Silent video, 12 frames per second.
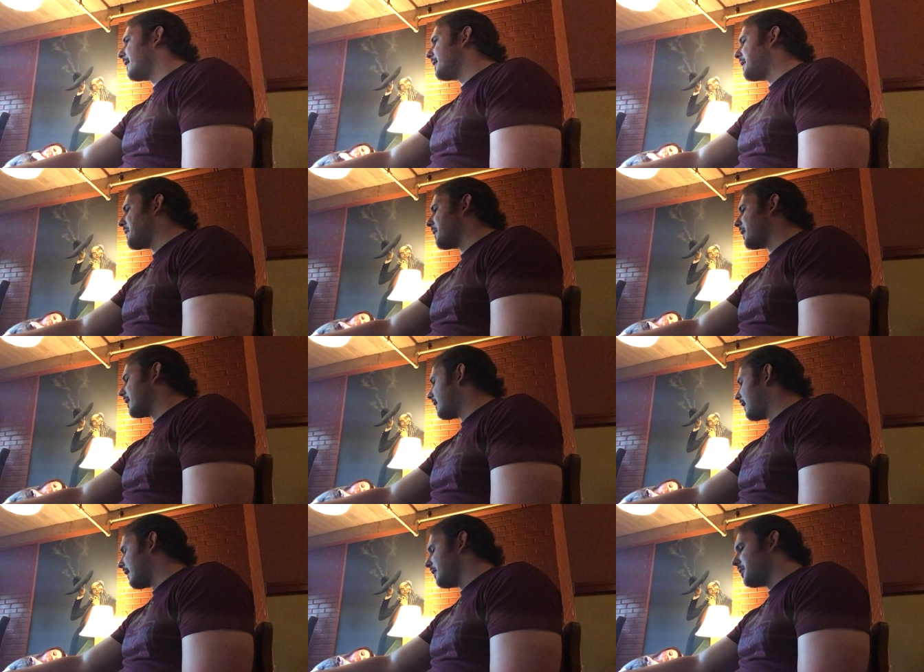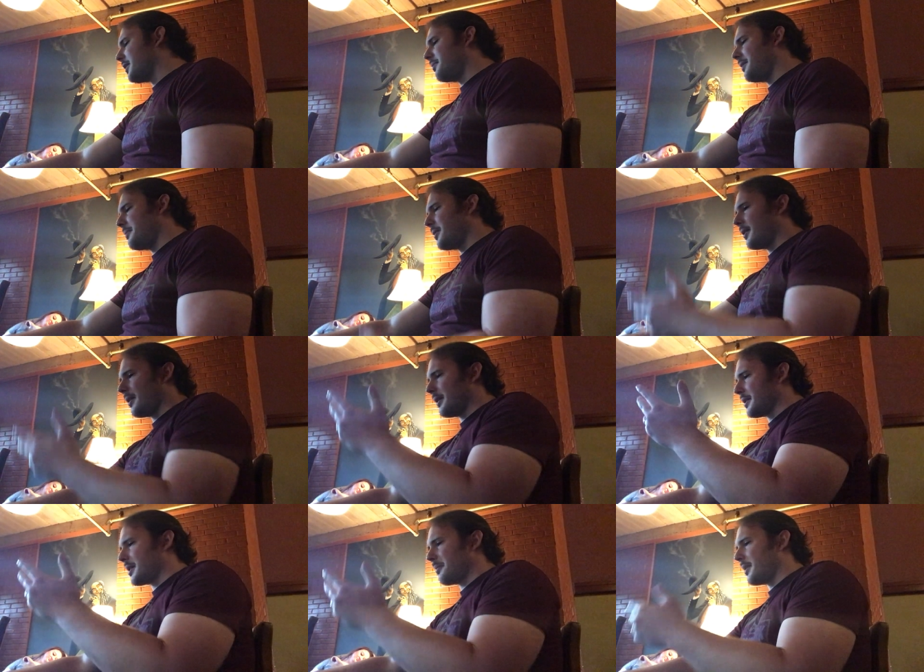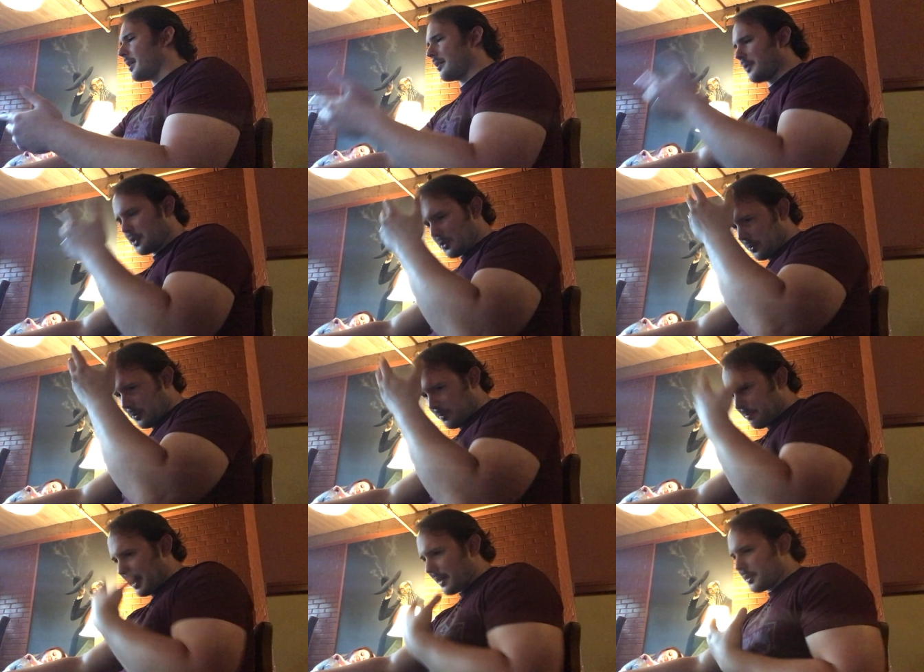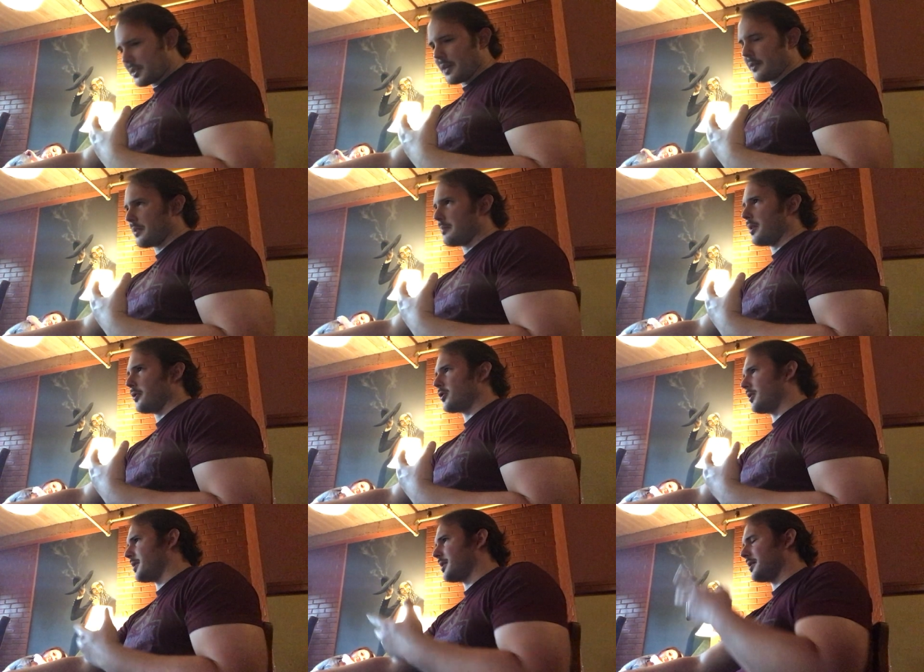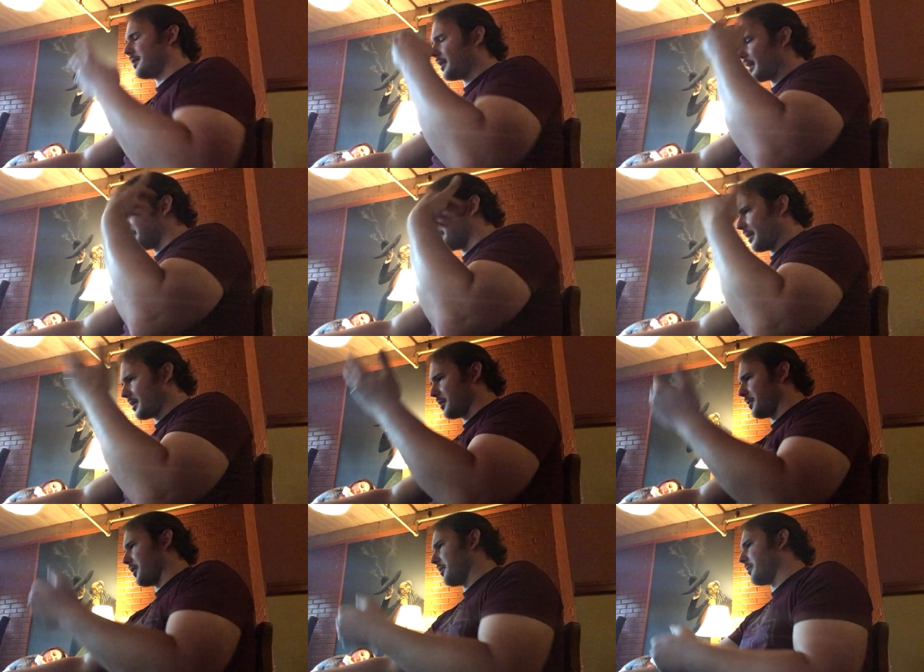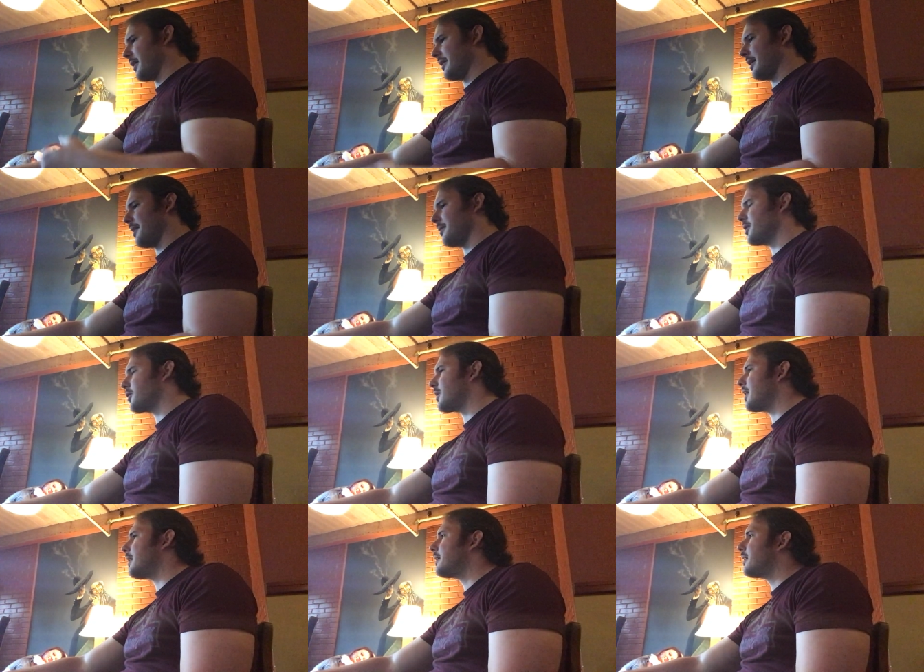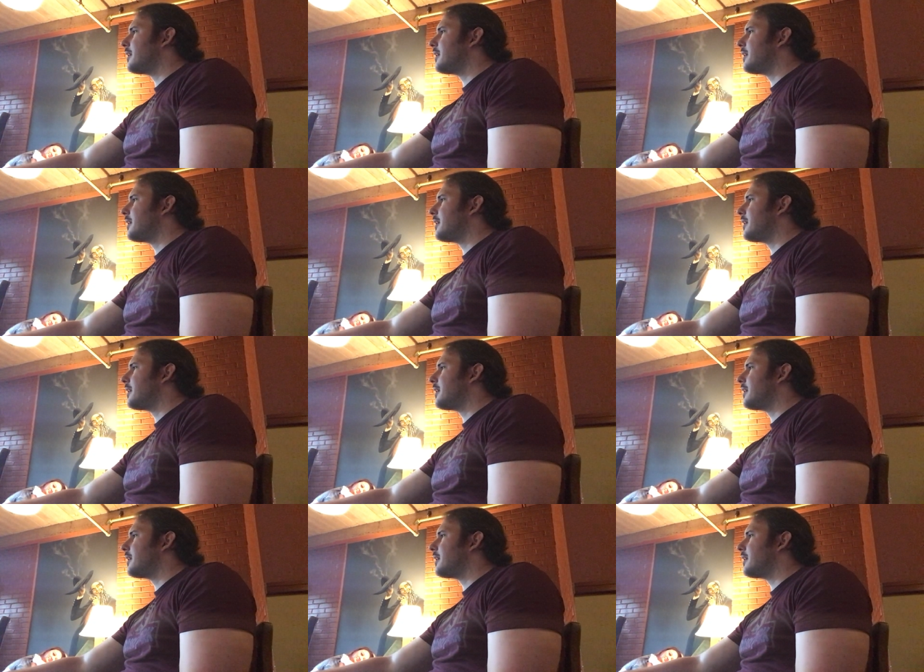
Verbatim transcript: you know, like yeah, you can be put on something to balance out your emotions, and that messes with your brain chemistry.